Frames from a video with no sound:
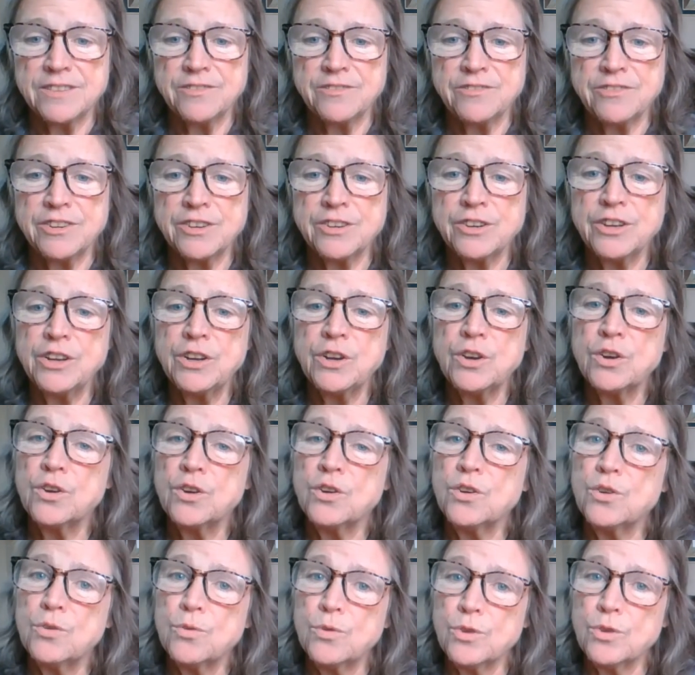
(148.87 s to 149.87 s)
Very
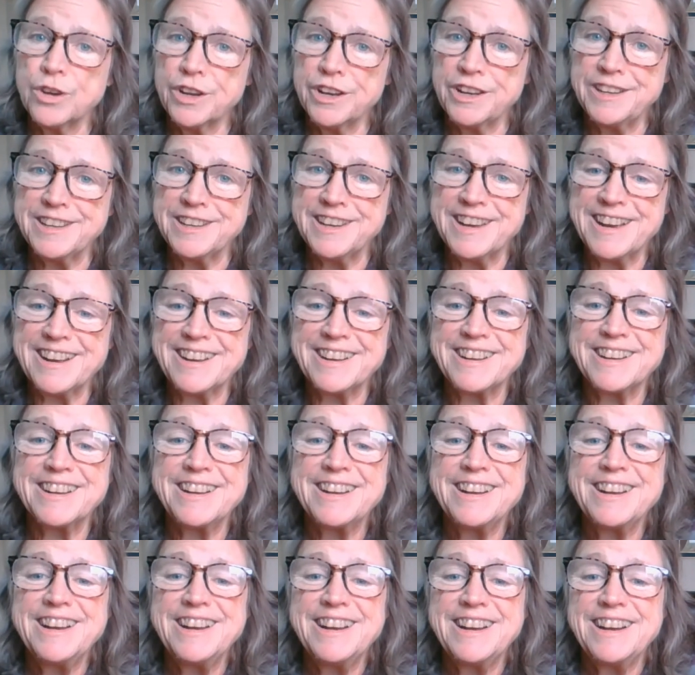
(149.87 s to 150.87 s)
quirky deck,
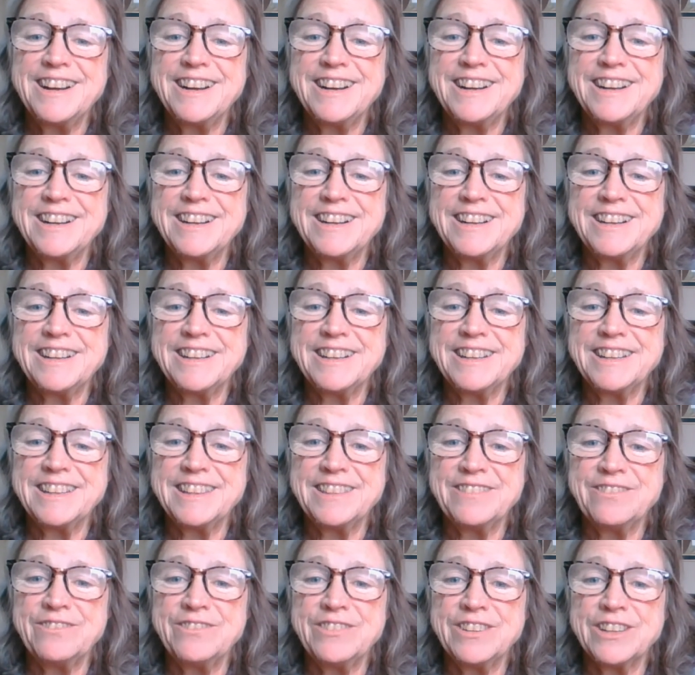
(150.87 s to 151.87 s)

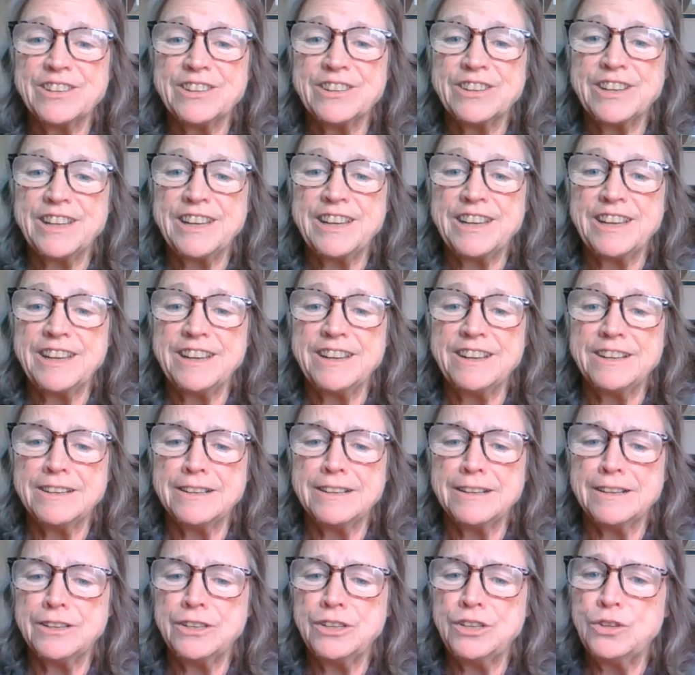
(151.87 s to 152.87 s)
very
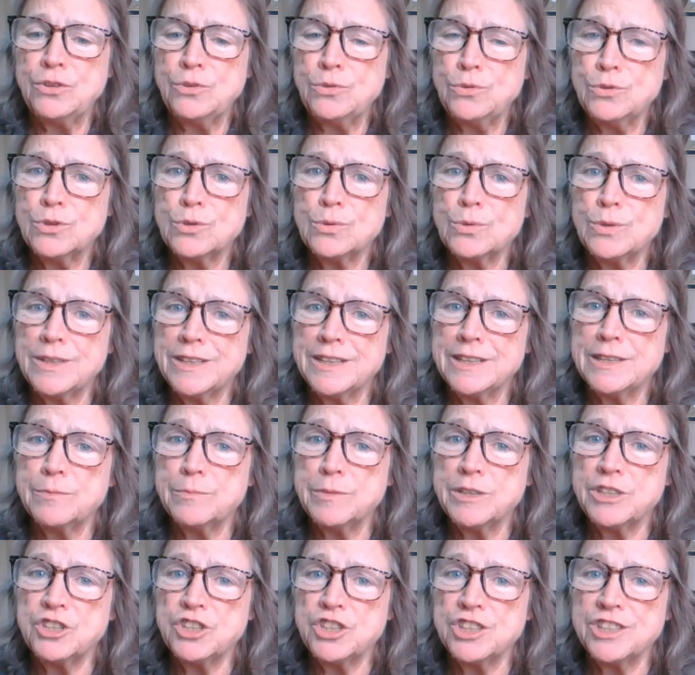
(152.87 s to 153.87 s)
unusual
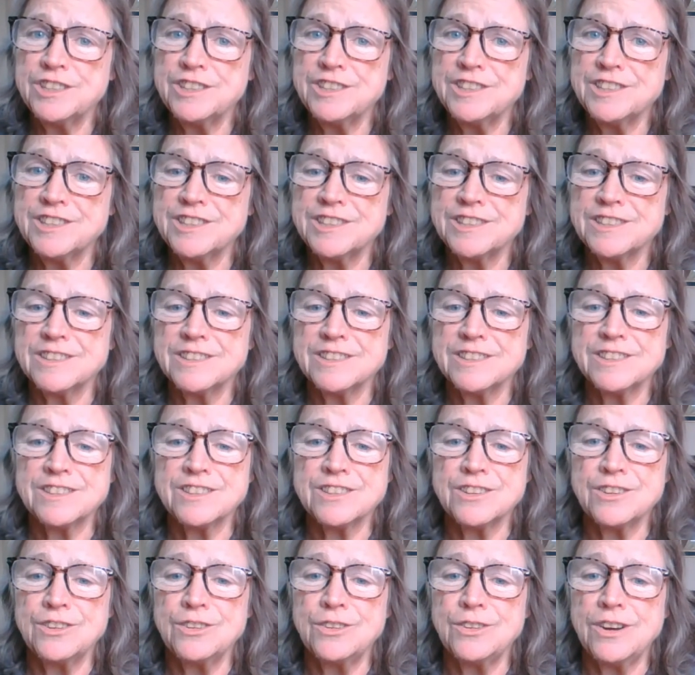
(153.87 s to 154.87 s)
images.
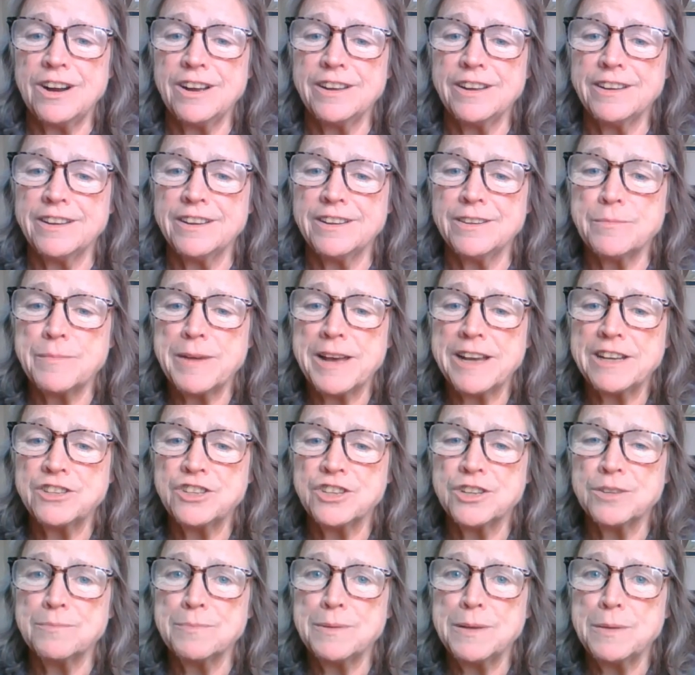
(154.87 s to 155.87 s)
So I can
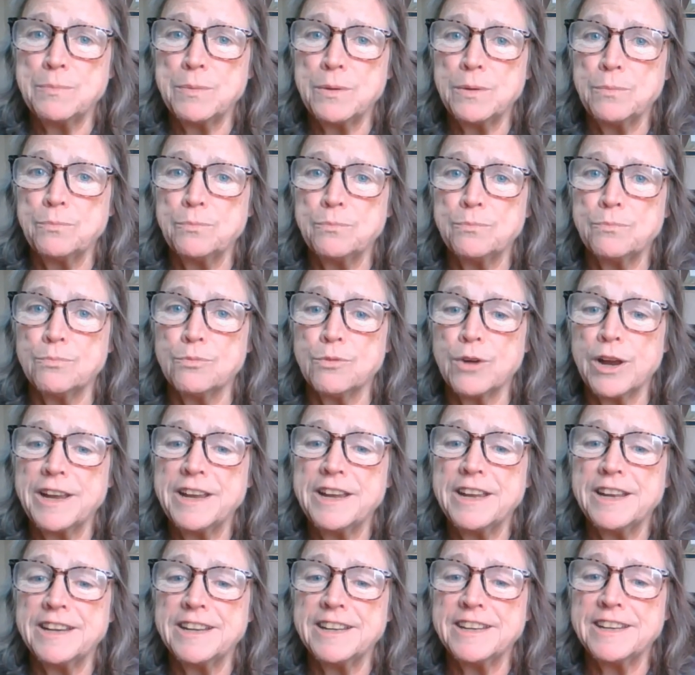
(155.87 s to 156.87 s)
imagine people
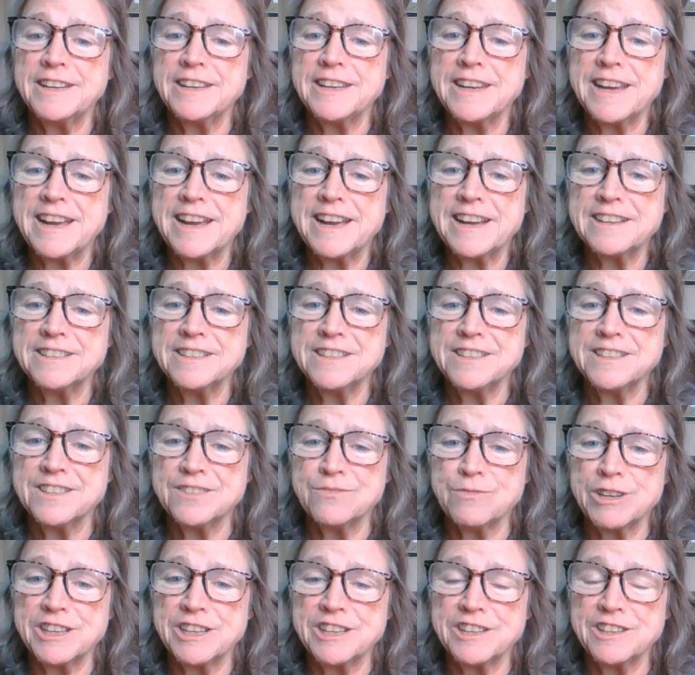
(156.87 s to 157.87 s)
breaking into
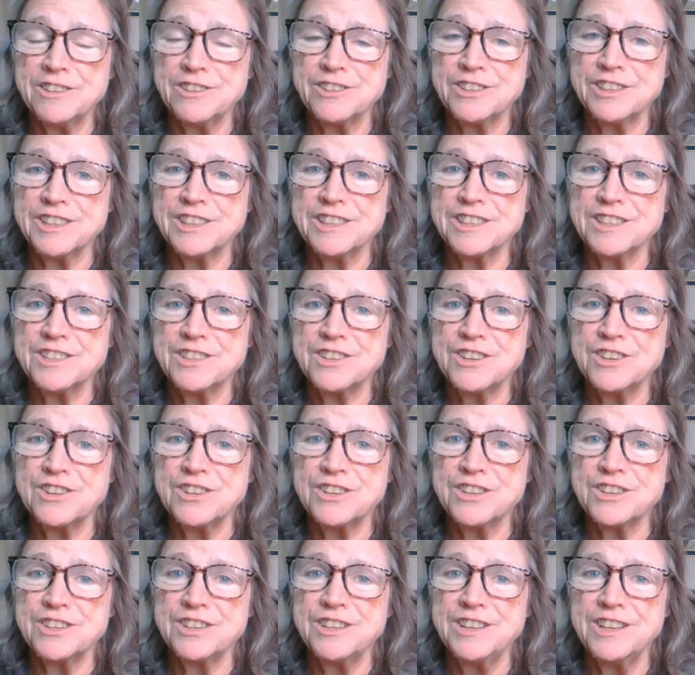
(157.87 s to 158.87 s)
dance when I look at this
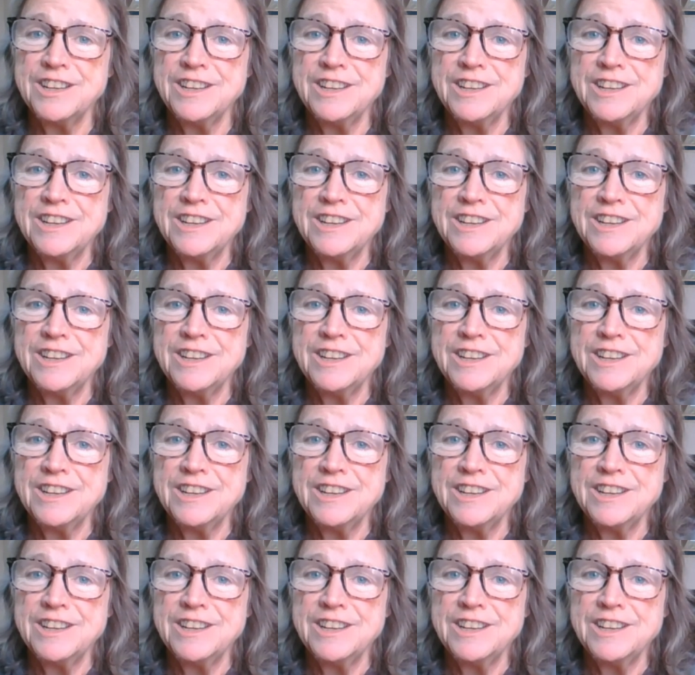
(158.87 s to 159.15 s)
card,